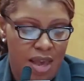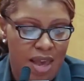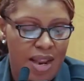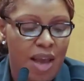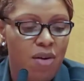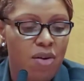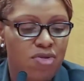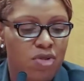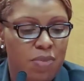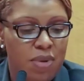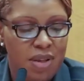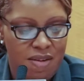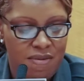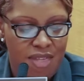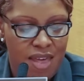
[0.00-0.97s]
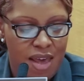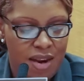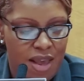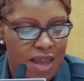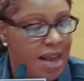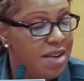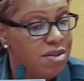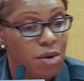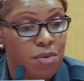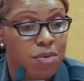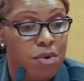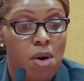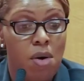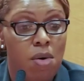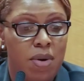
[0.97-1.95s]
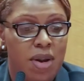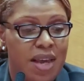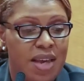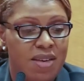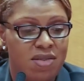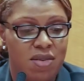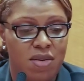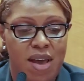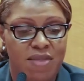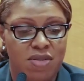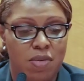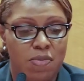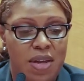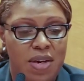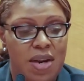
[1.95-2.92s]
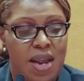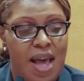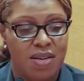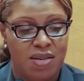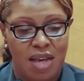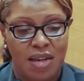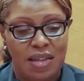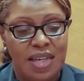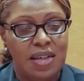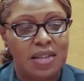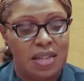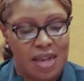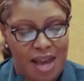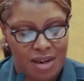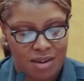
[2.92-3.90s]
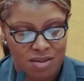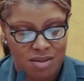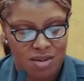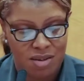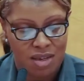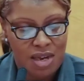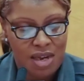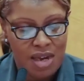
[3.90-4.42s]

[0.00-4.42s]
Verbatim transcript: And I also believe that, and I don't know, and I guess there has to be a legal analysis